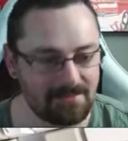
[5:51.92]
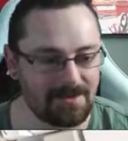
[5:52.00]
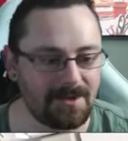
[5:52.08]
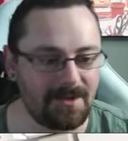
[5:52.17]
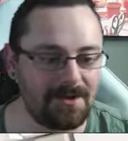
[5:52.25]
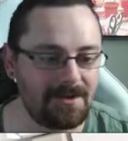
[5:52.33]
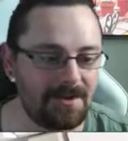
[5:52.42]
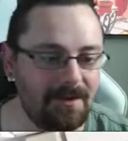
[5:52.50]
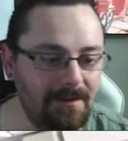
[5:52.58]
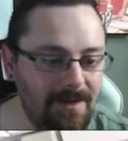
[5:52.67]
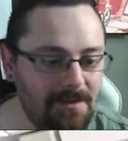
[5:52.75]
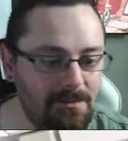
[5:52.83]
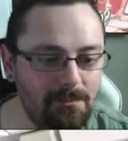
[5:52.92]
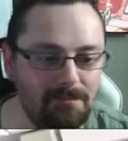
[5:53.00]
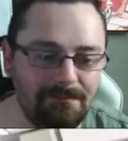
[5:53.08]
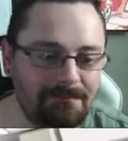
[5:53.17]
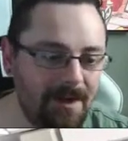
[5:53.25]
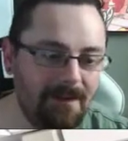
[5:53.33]
of us though. So that's,
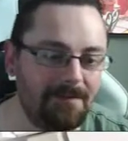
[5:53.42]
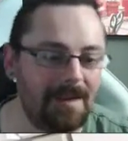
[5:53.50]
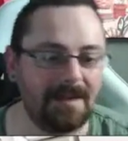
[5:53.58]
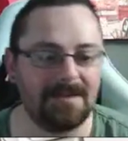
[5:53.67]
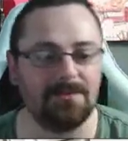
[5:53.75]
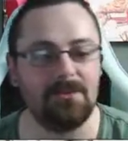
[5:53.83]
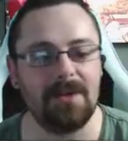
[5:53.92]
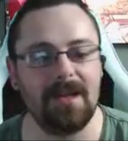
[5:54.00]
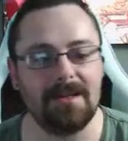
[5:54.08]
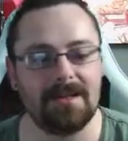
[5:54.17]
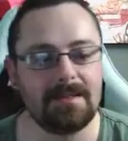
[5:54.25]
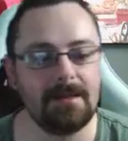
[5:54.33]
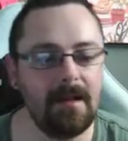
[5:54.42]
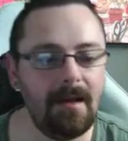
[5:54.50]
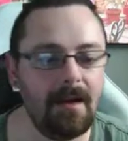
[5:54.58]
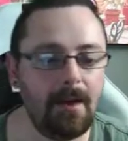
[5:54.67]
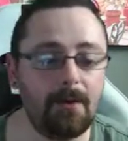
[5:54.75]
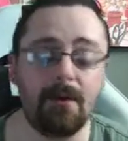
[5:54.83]
that is what it is.
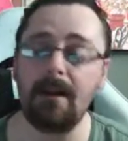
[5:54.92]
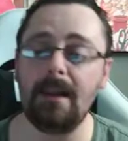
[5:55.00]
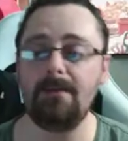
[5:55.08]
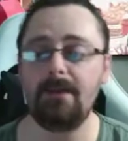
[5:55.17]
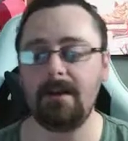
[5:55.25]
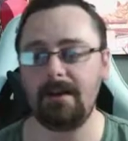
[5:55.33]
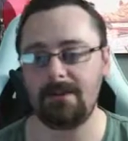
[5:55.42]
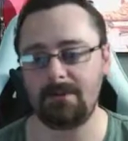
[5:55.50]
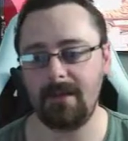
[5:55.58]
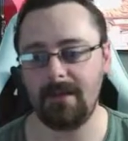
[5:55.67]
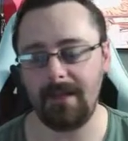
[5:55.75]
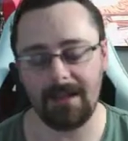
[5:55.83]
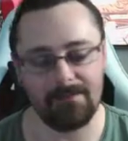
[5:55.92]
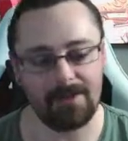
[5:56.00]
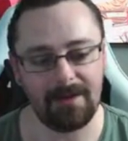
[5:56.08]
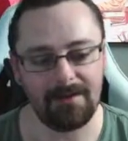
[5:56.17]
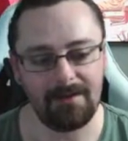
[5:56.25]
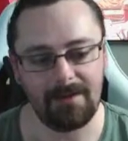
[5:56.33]
We've got Olivia as well.
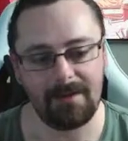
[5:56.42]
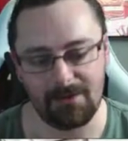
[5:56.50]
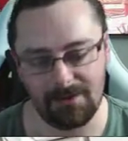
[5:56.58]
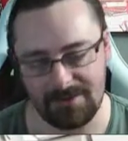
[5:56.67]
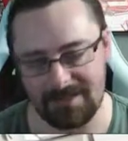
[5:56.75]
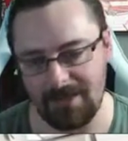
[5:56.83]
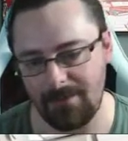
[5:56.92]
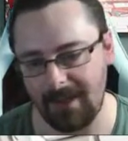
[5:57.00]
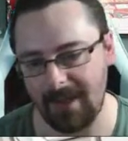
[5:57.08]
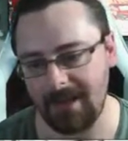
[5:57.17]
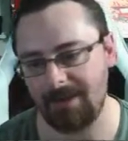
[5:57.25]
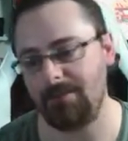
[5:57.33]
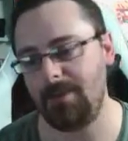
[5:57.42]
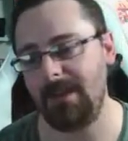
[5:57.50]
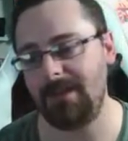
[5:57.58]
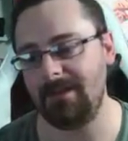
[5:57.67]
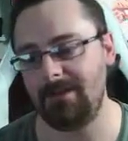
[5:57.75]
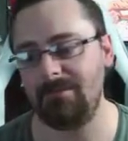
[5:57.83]
Olivia, good to see you again.
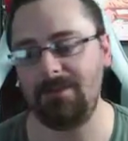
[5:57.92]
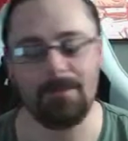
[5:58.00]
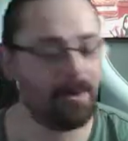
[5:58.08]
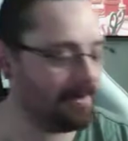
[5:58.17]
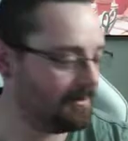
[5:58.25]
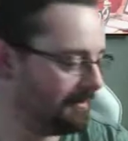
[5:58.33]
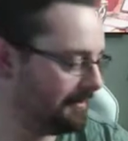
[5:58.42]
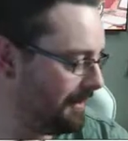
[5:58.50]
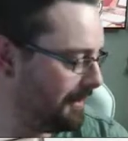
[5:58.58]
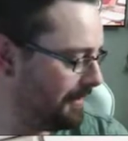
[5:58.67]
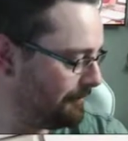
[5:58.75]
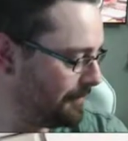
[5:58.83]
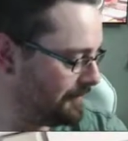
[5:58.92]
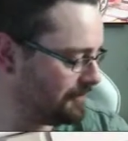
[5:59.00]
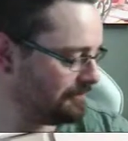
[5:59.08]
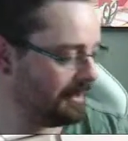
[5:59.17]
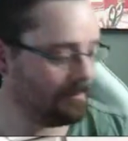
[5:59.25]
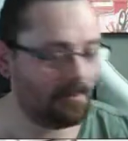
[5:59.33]
My lovely mod of my
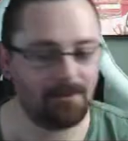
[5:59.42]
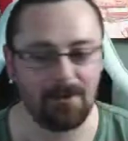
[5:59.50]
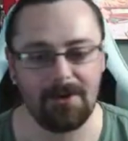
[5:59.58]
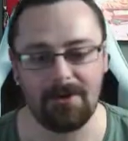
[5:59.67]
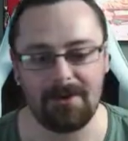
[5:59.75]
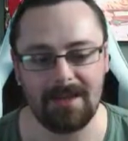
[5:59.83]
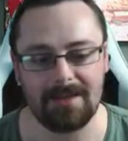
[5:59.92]
stream. We've got your key